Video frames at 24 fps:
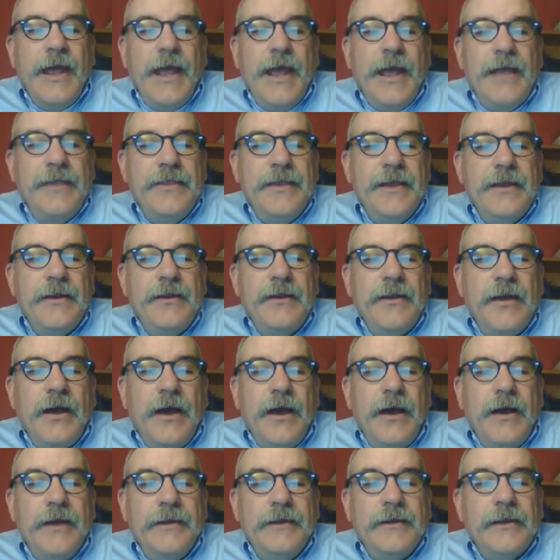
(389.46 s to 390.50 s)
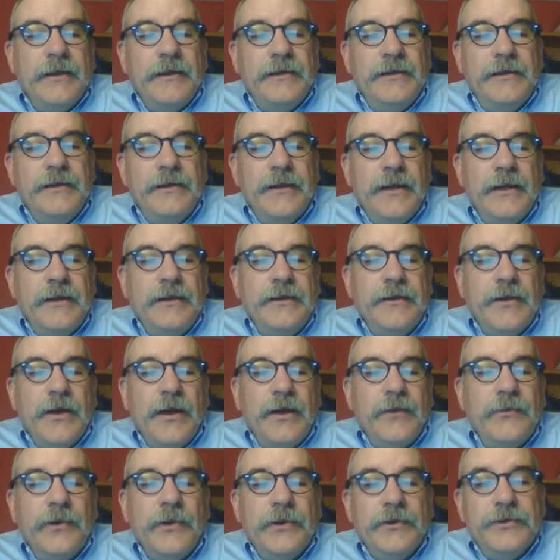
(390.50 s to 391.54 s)
And then uh, in
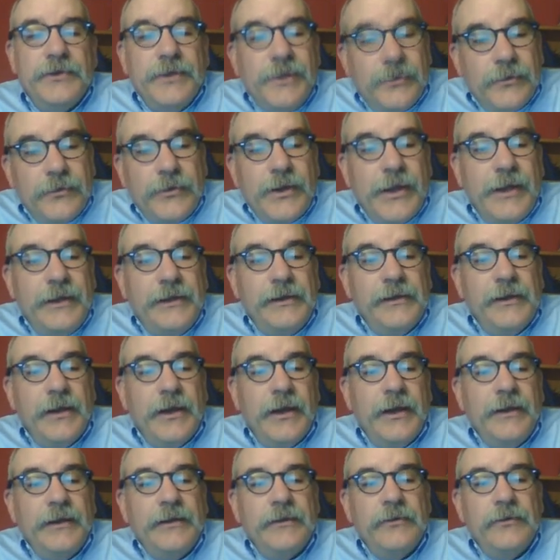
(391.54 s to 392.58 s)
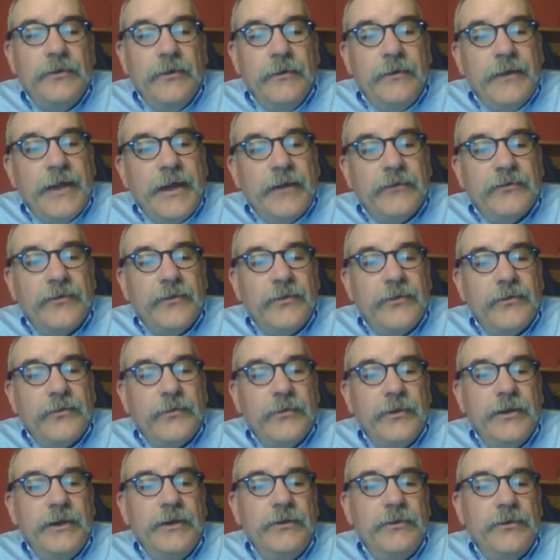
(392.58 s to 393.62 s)
1999, we had Geoid 99,
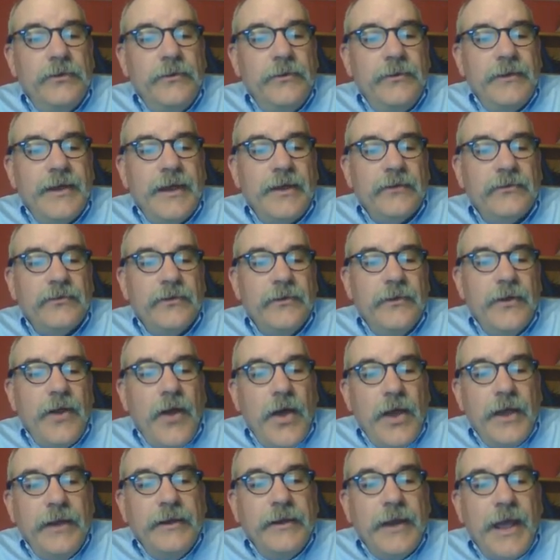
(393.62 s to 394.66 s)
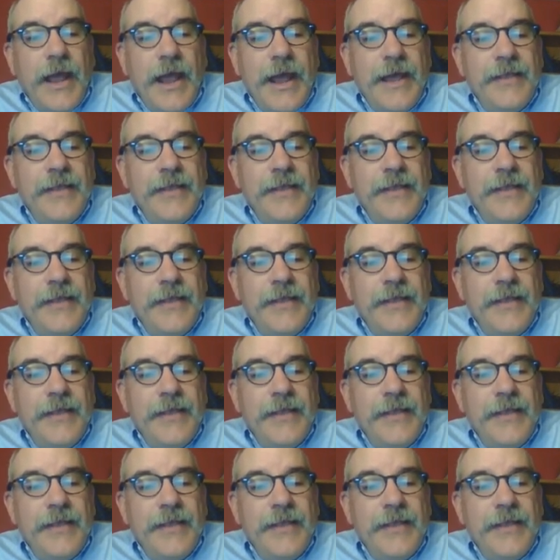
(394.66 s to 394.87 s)
2003, 2009,